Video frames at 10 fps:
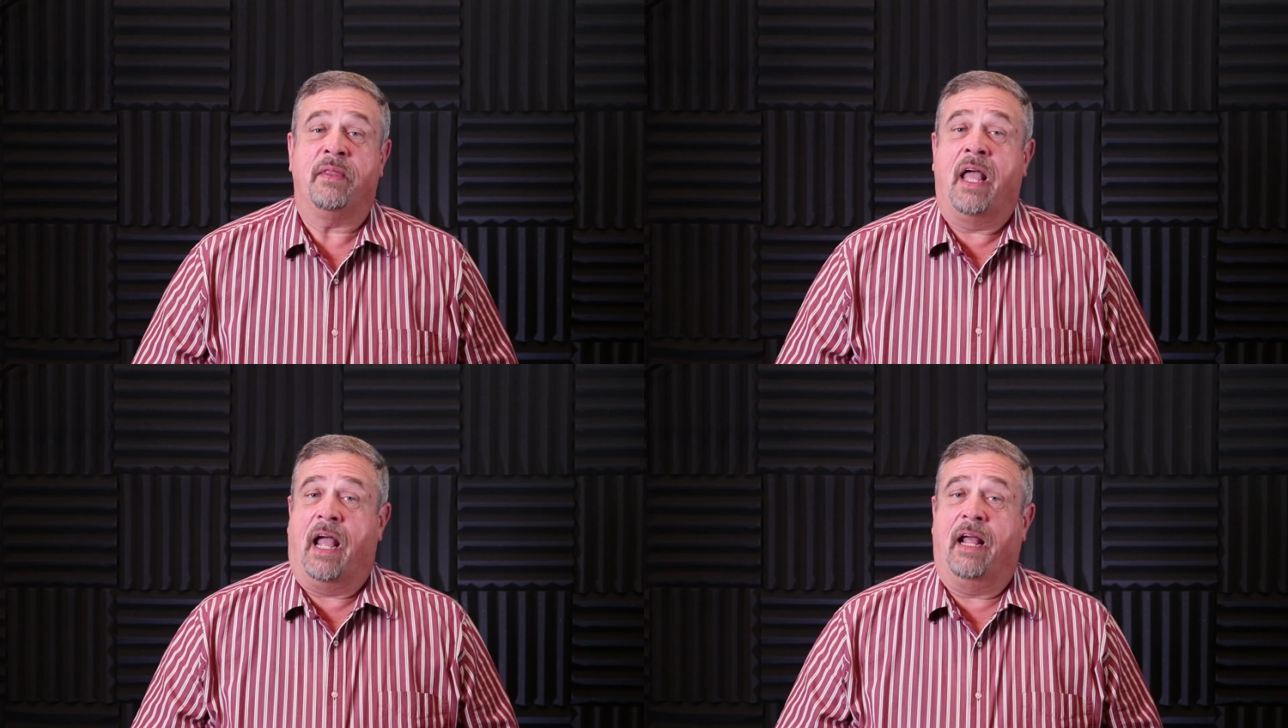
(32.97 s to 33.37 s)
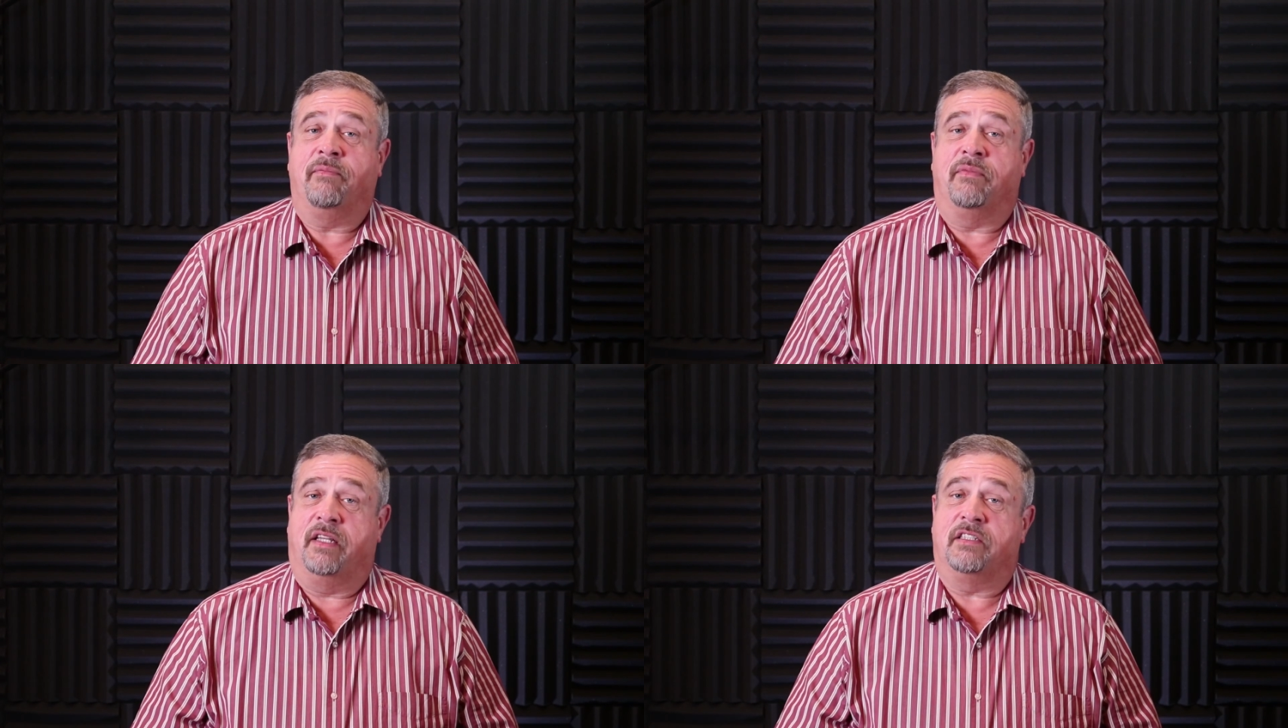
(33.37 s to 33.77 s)

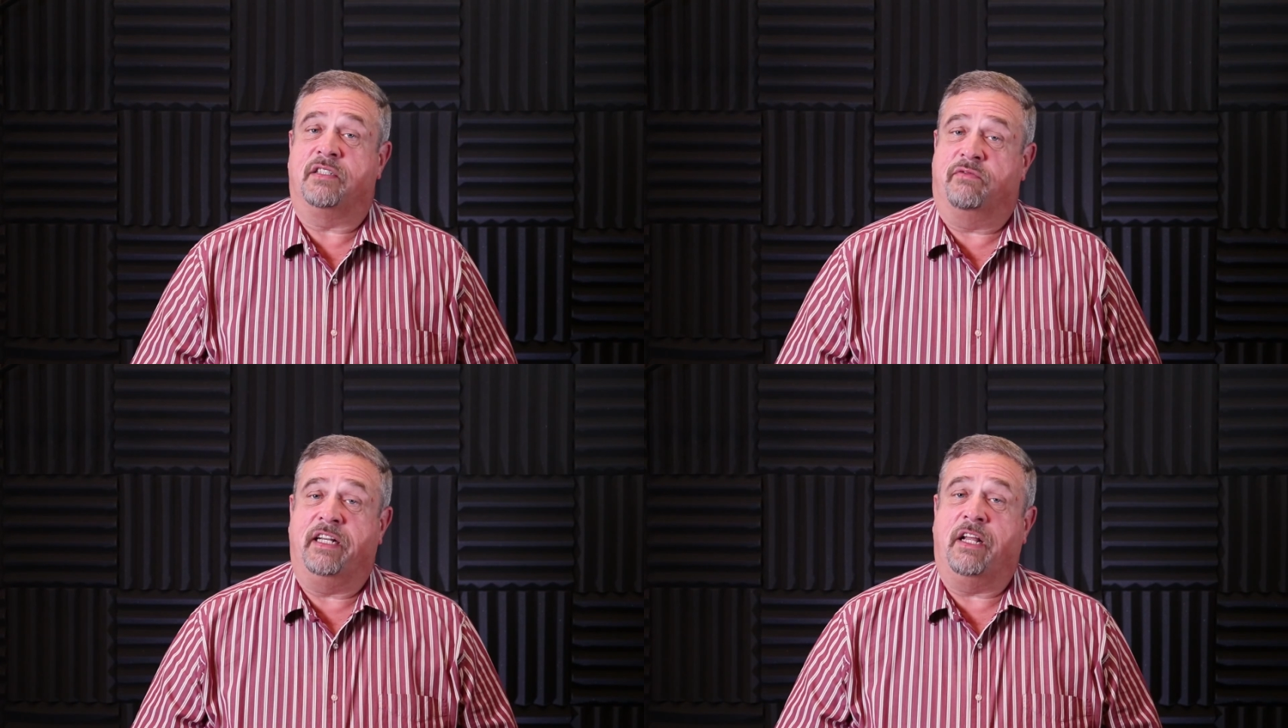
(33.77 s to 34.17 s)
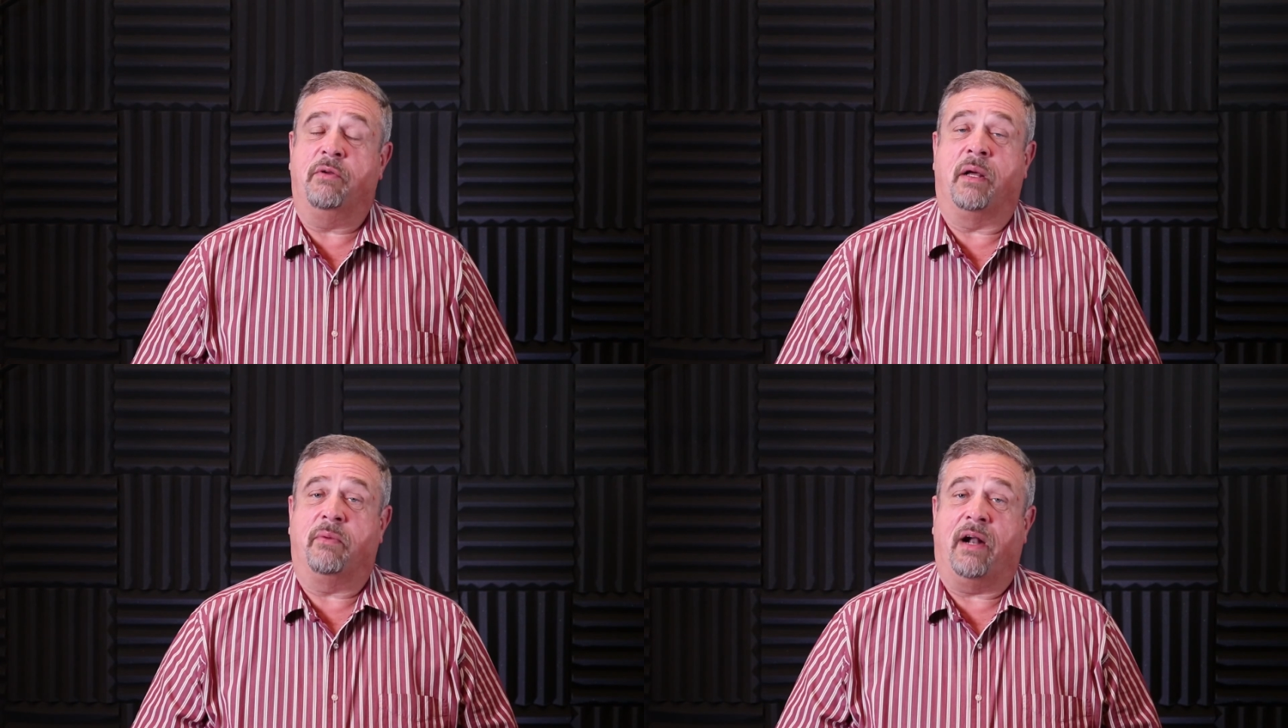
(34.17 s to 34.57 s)
And this is video
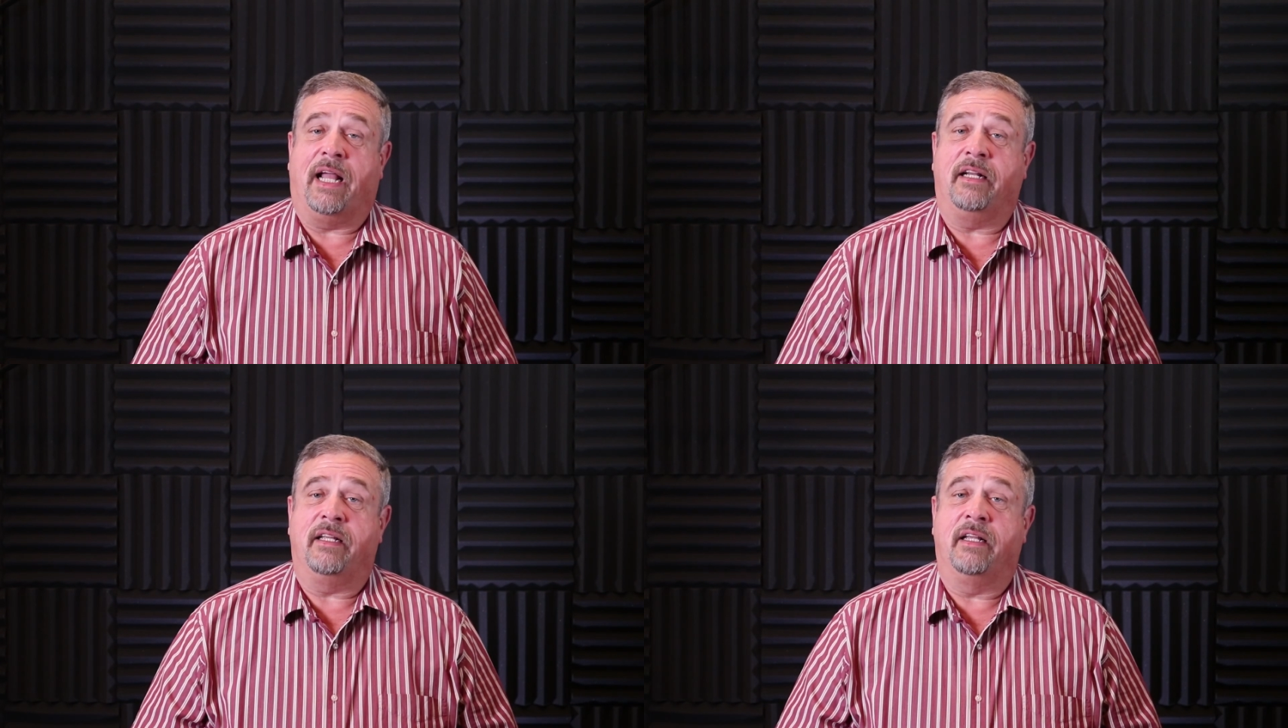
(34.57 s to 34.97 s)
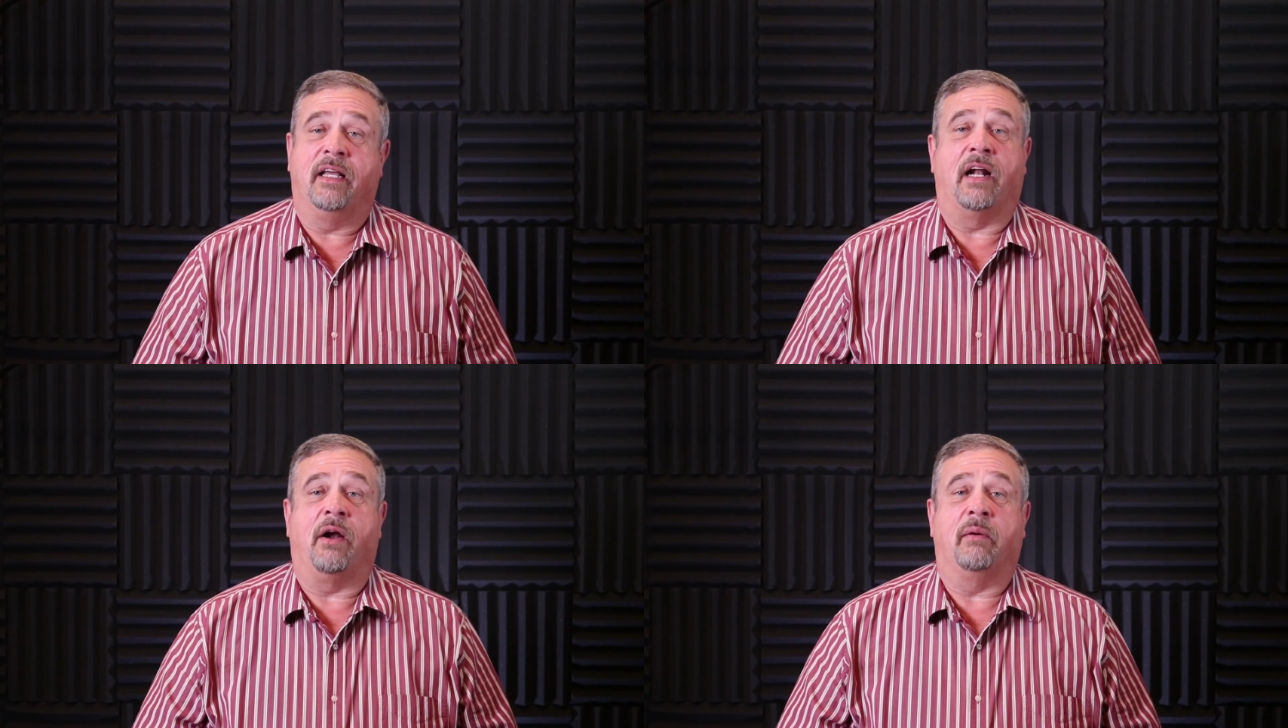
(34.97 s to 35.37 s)
number 8
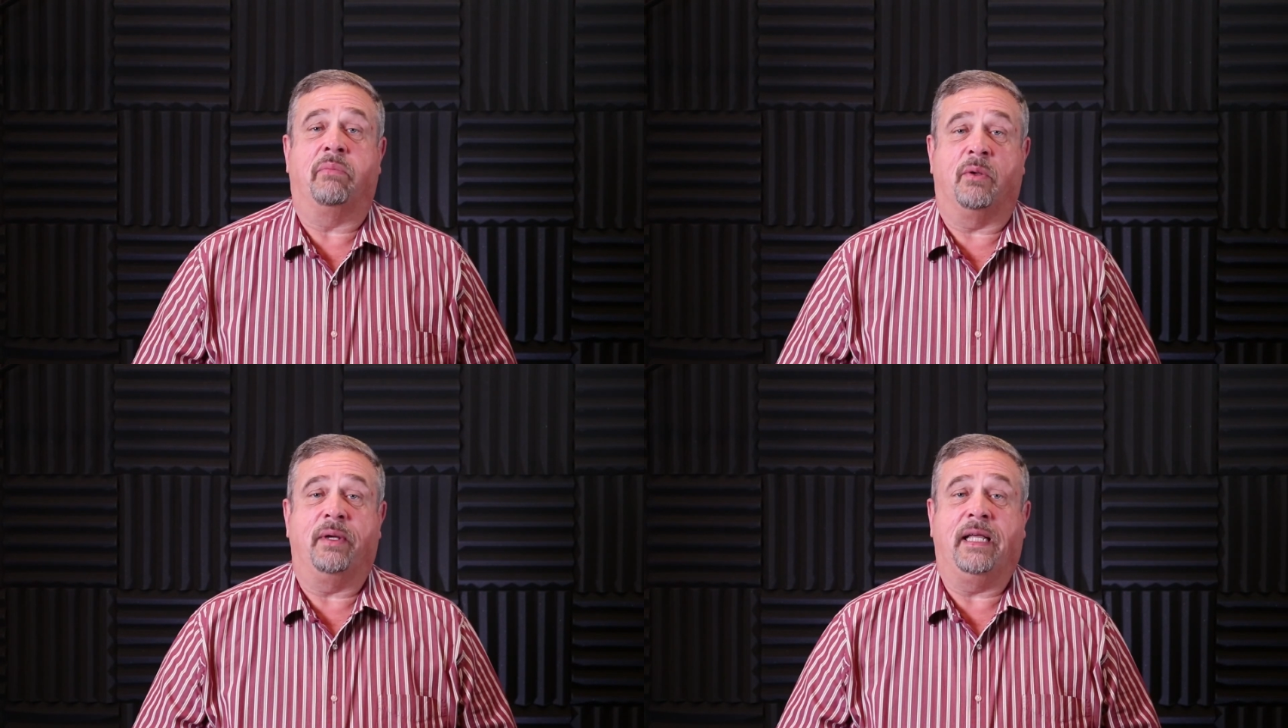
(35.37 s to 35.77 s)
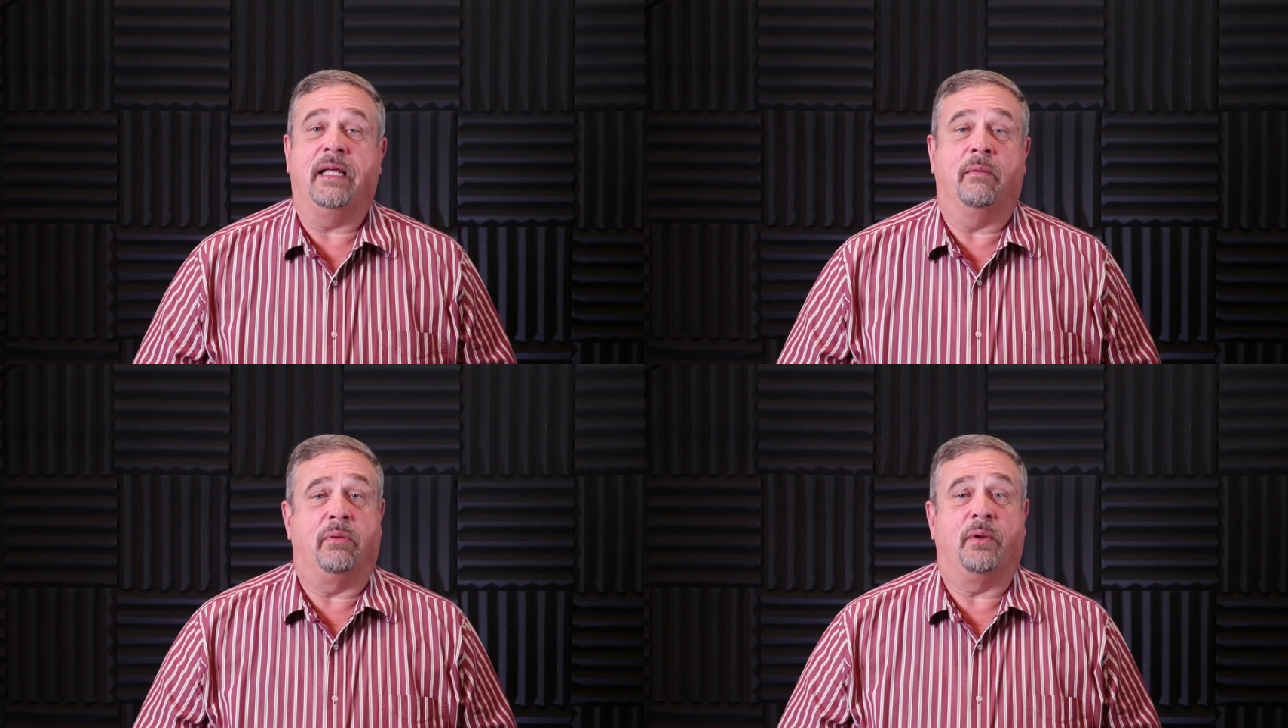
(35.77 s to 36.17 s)
in our
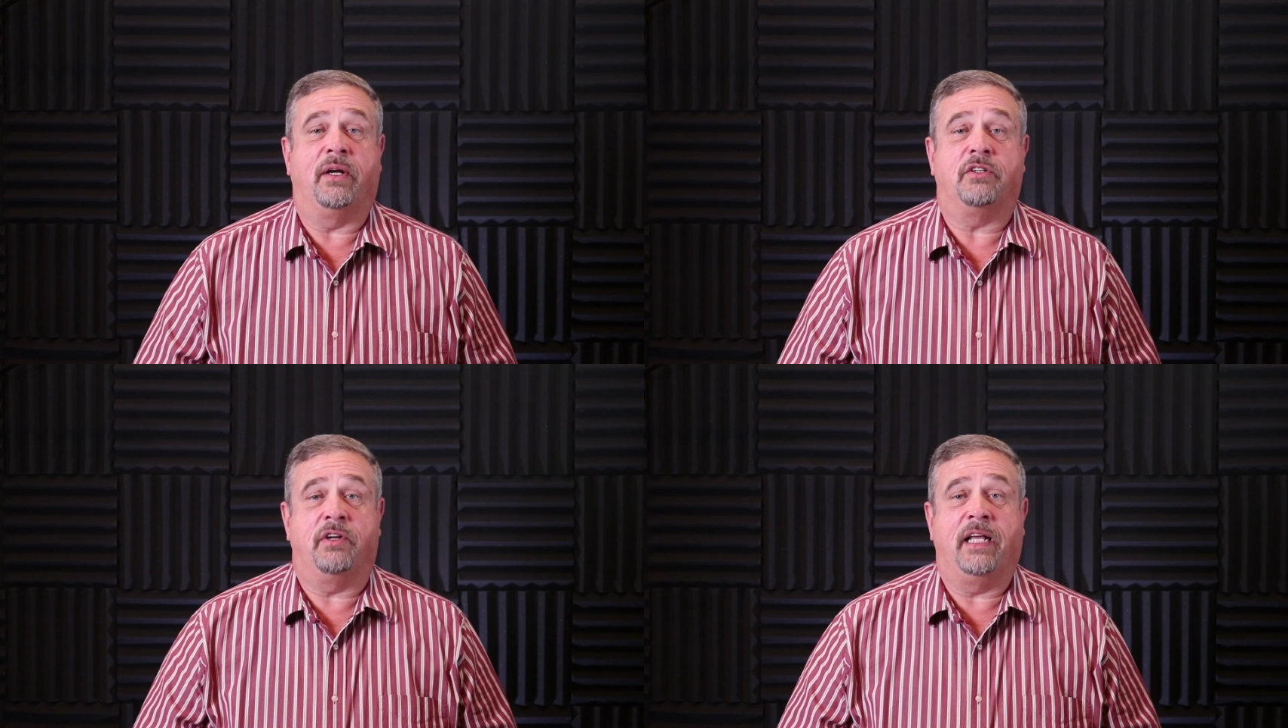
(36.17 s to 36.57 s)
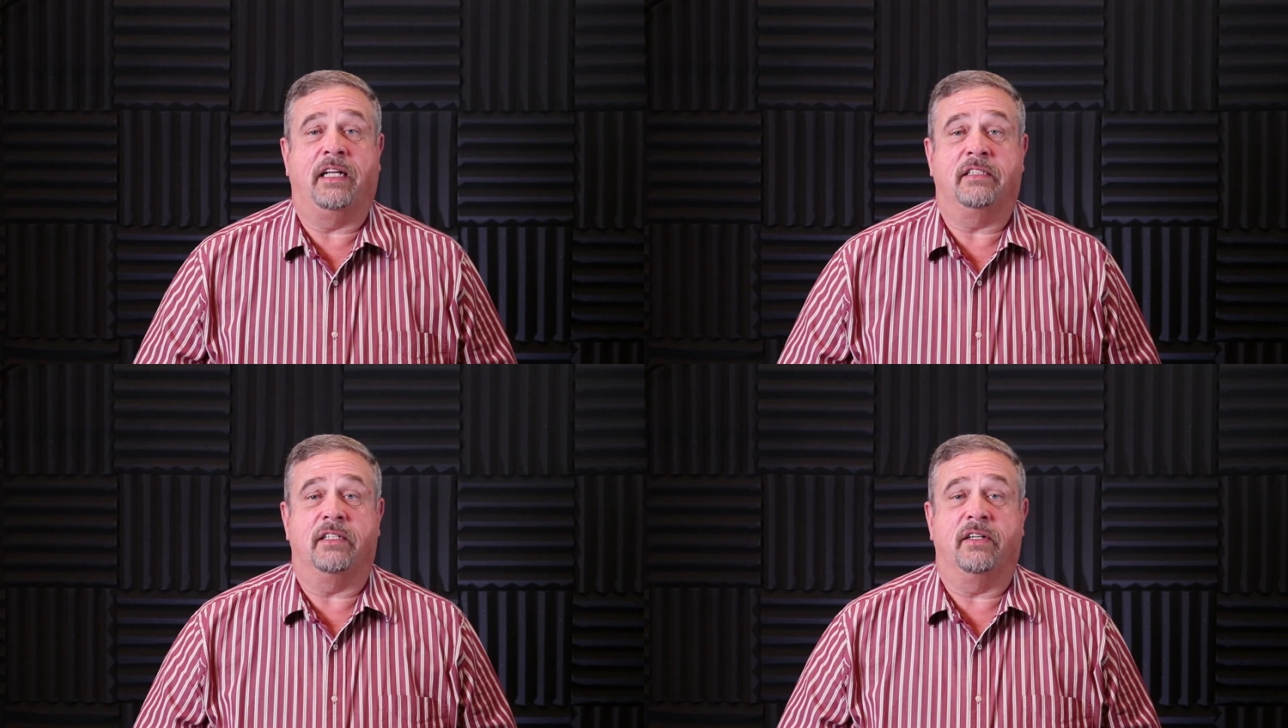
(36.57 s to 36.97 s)
employer
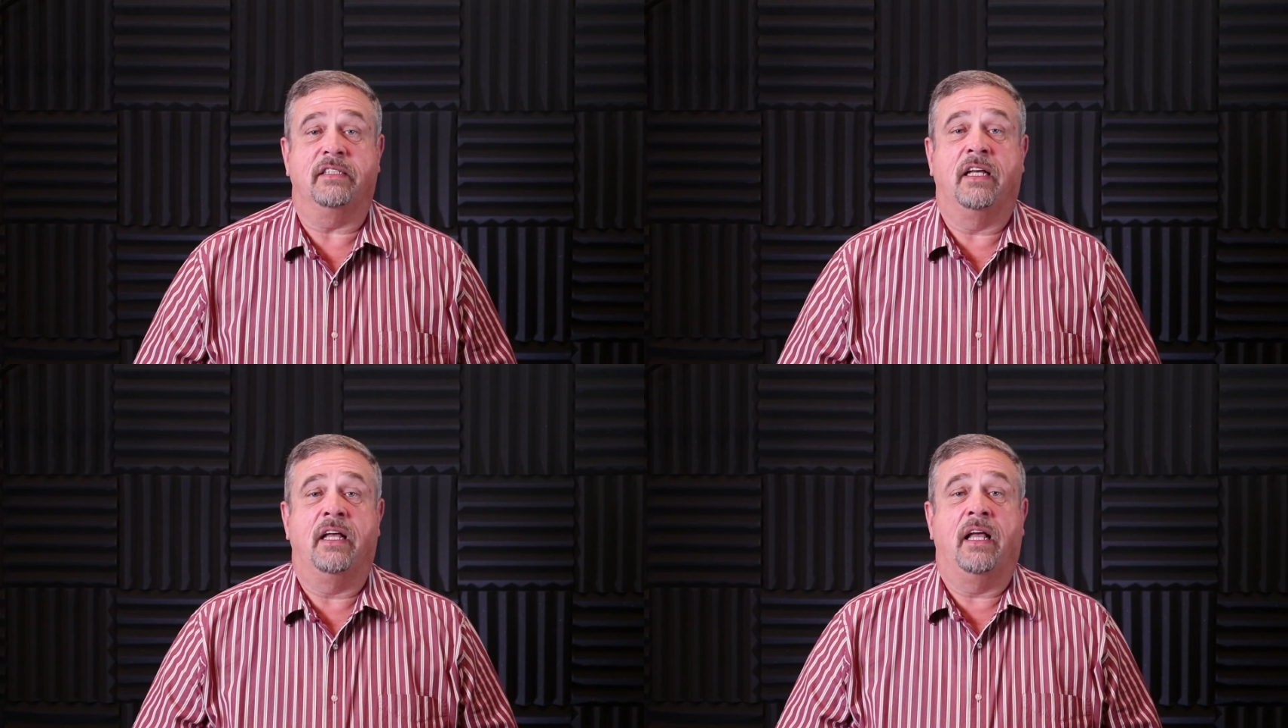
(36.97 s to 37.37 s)
training series.